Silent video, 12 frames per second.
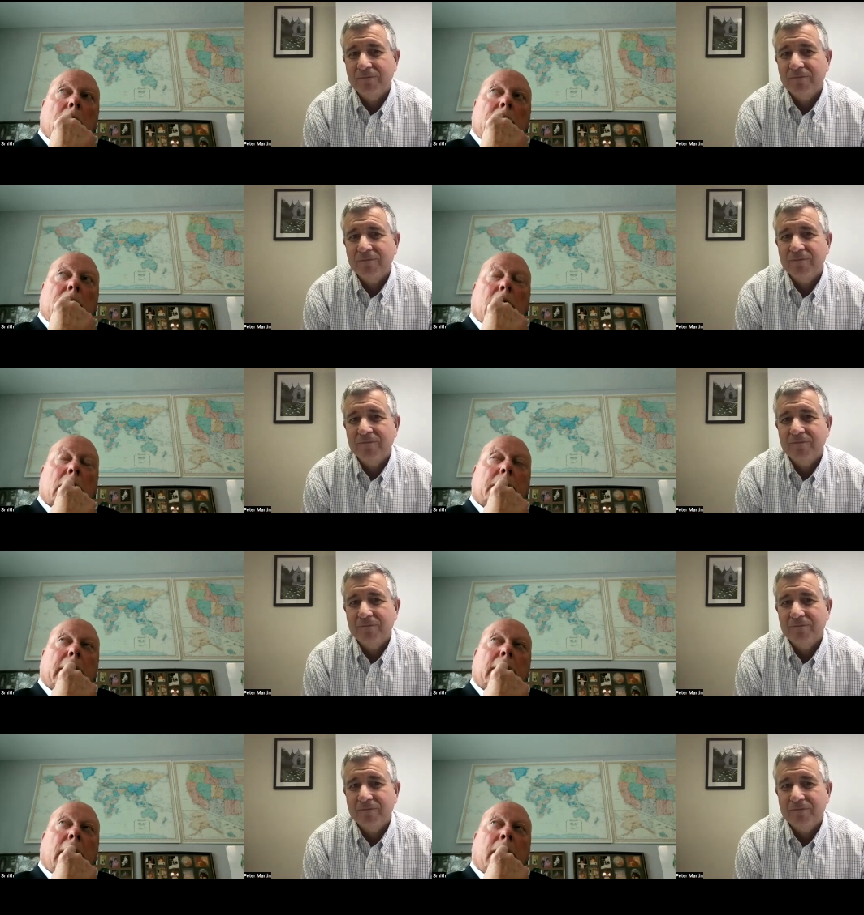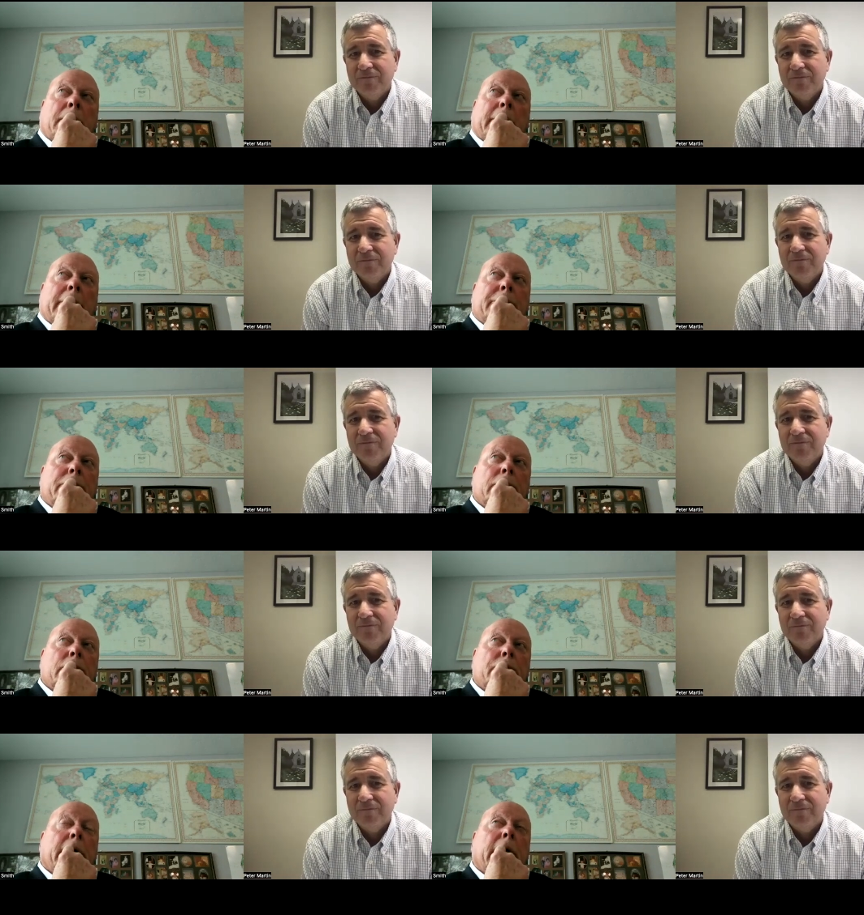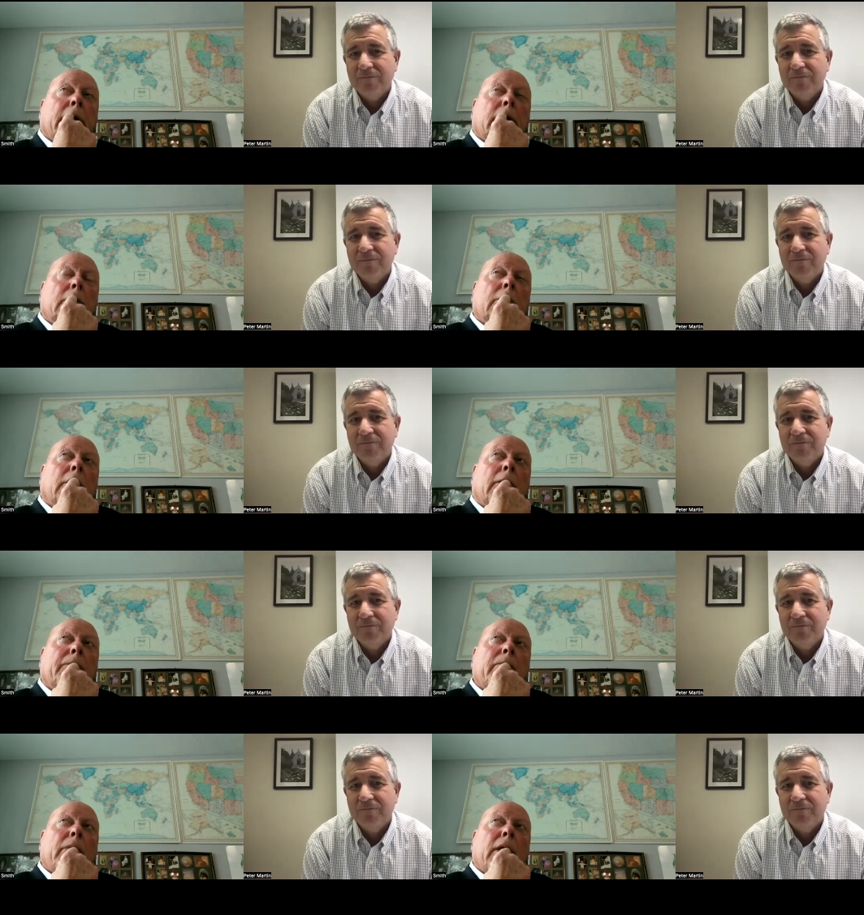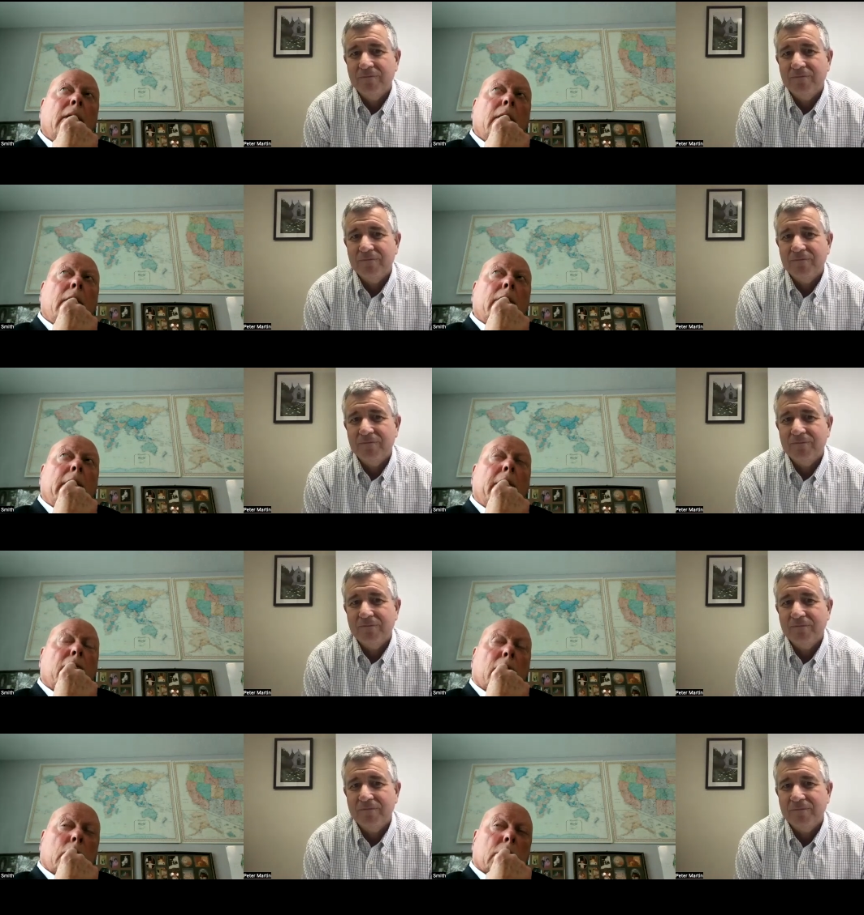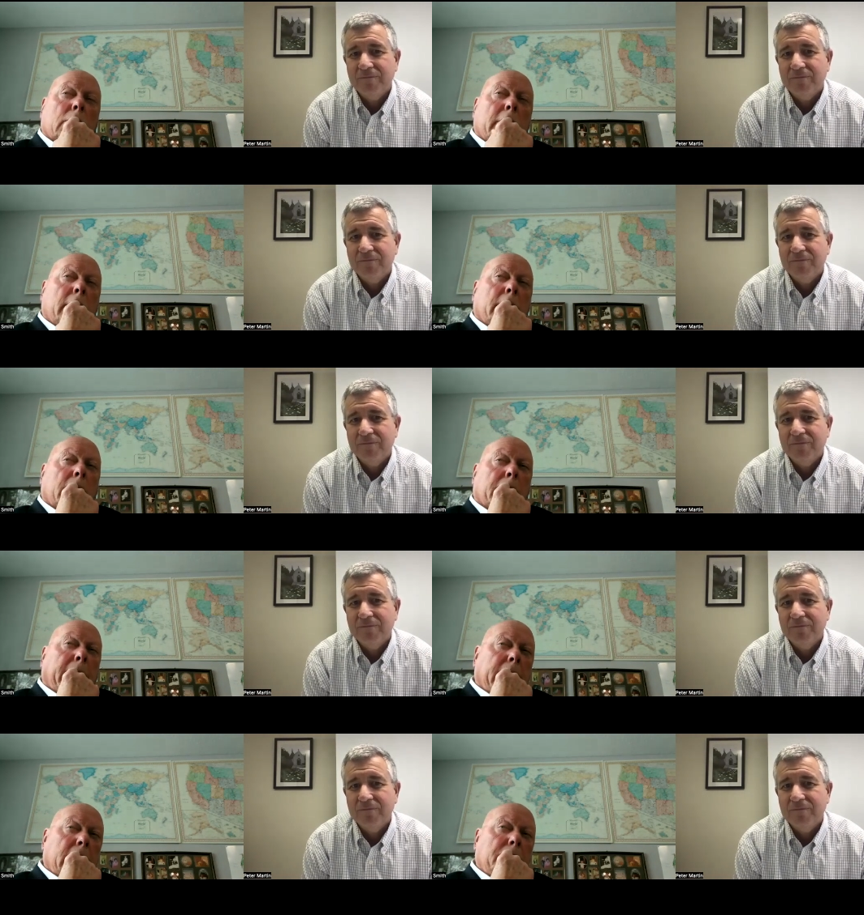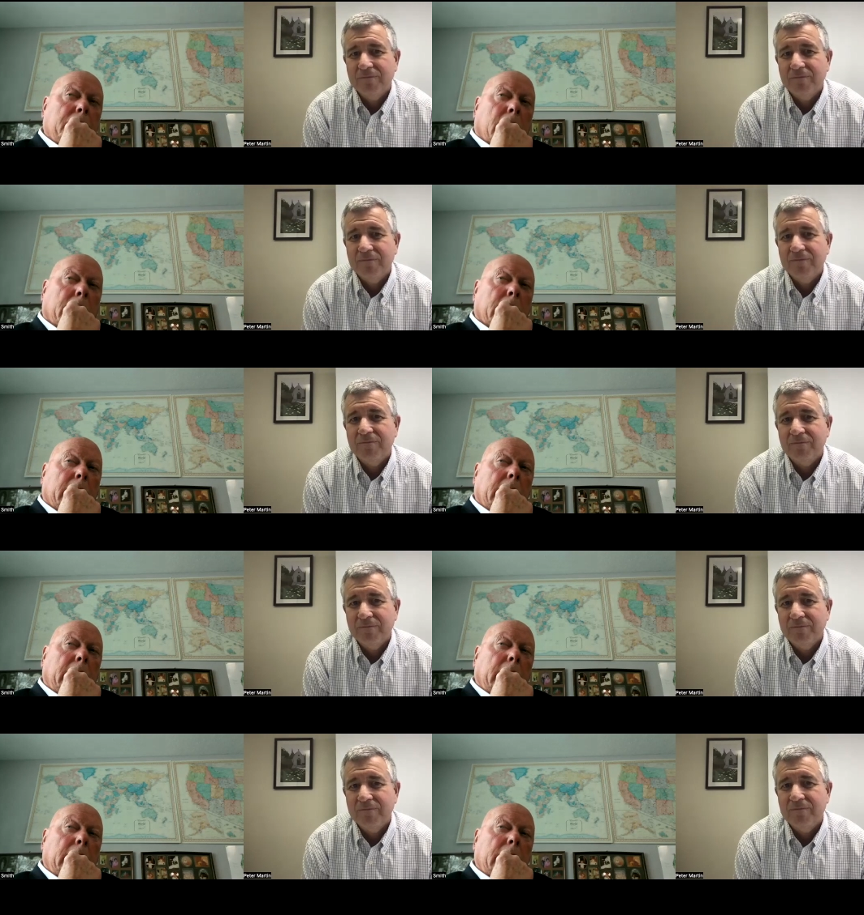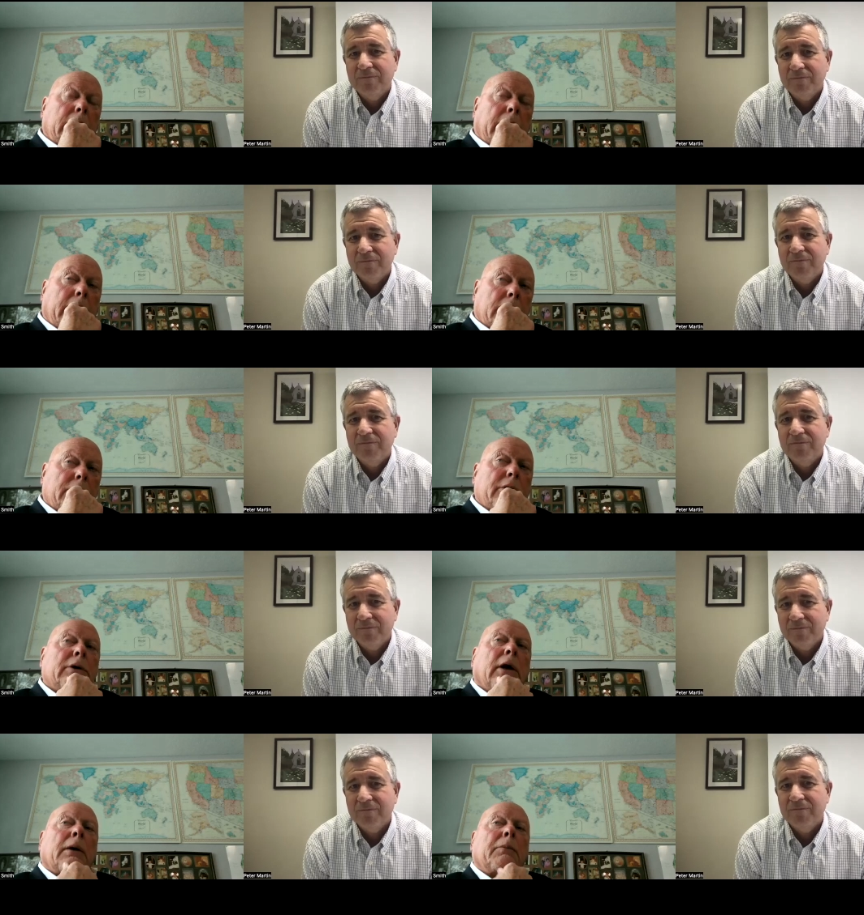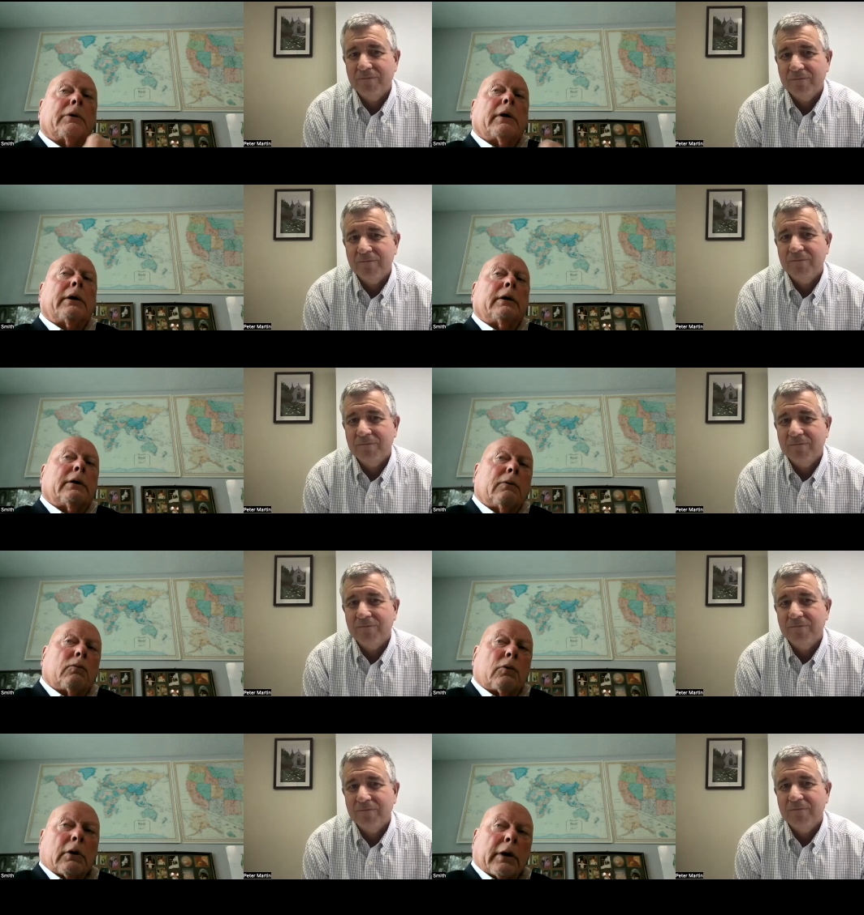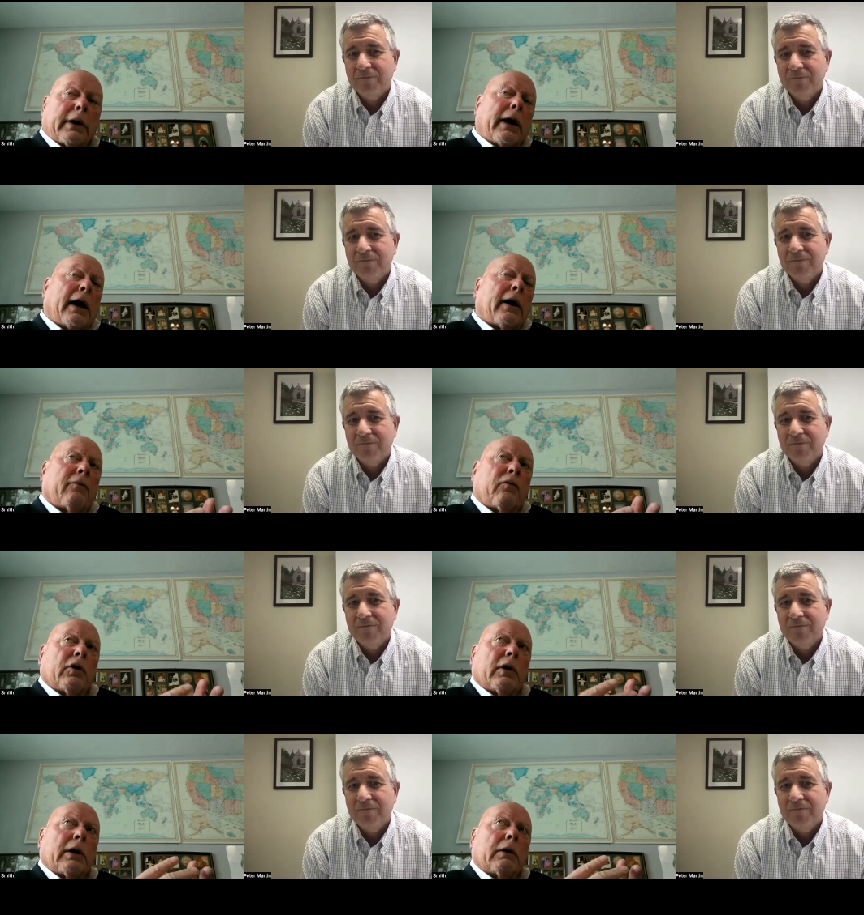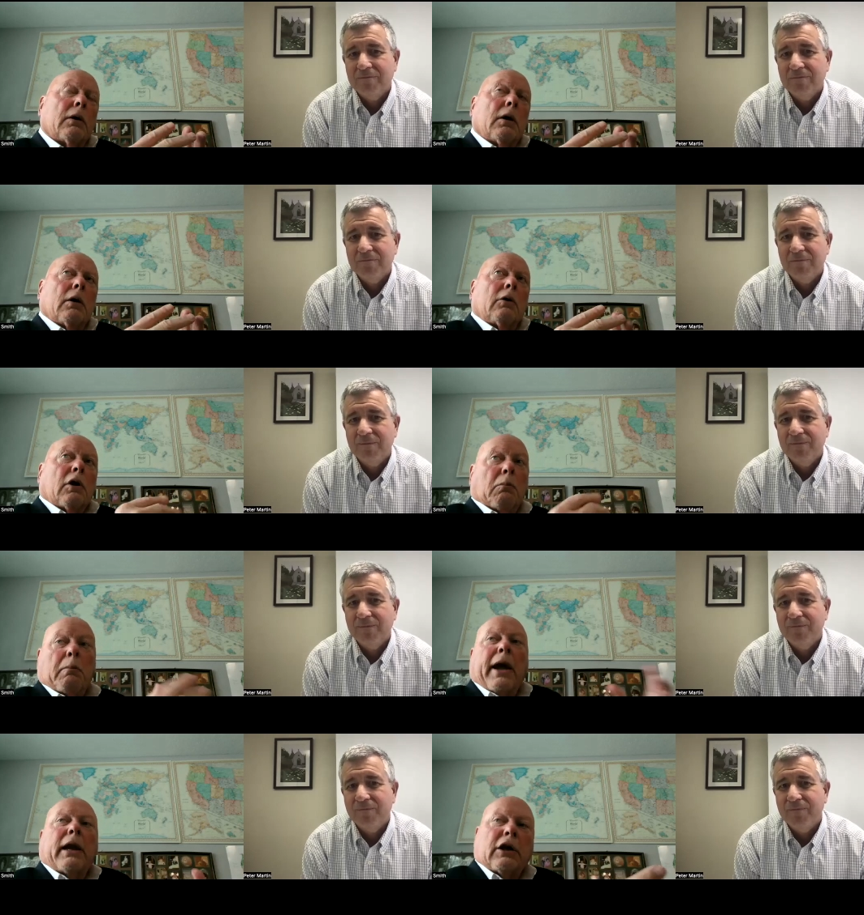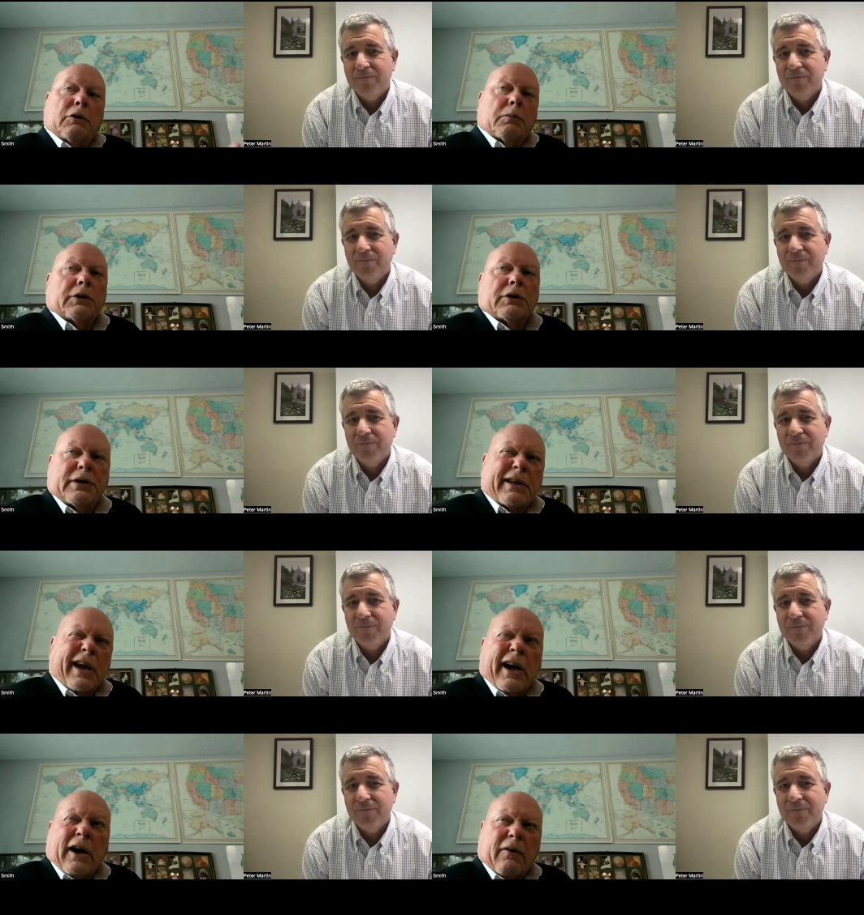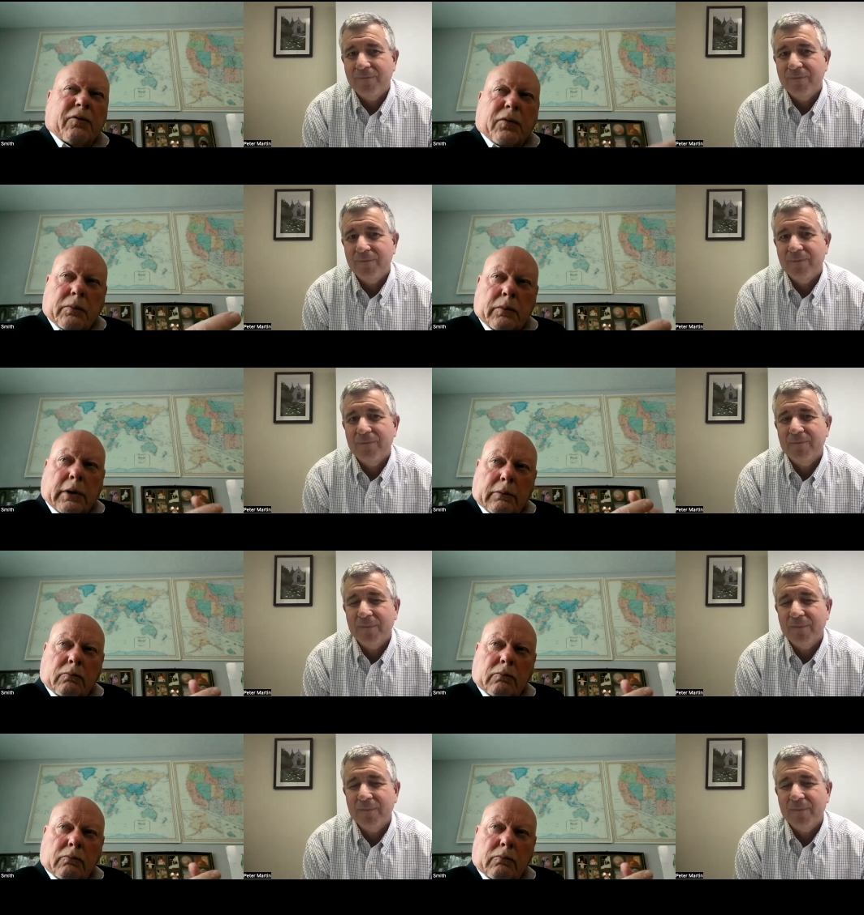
Speaker 1: talk about common issues, and uh, they were real good on the manage on the energy side, but they didn't really have the the management staff that